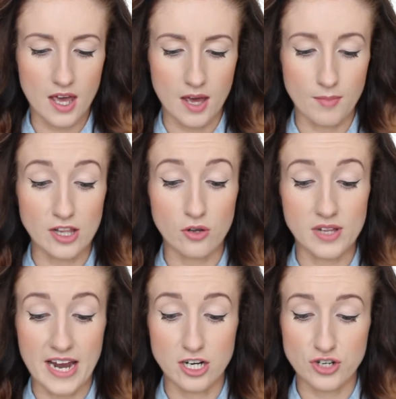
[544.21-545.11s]
My local
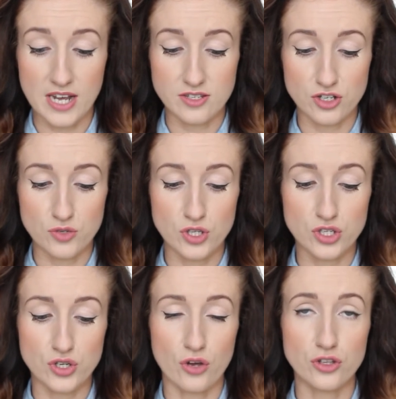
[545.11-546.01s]
hairdressers would
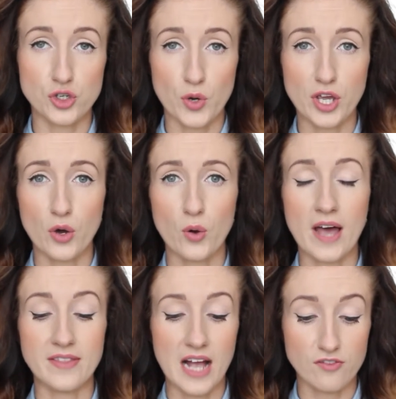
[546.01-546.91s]
stock the Joico
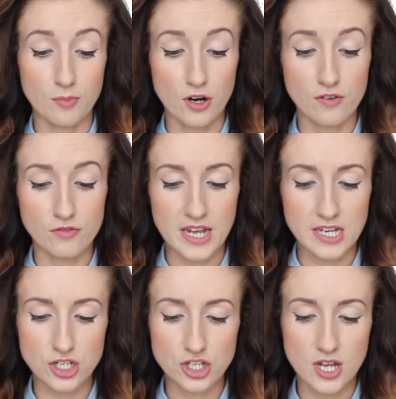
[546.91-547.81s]
and the Alpha Parf
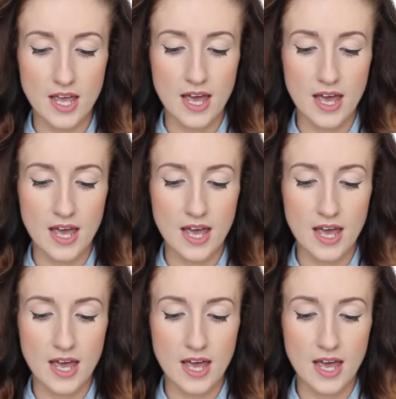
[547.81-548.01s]
range.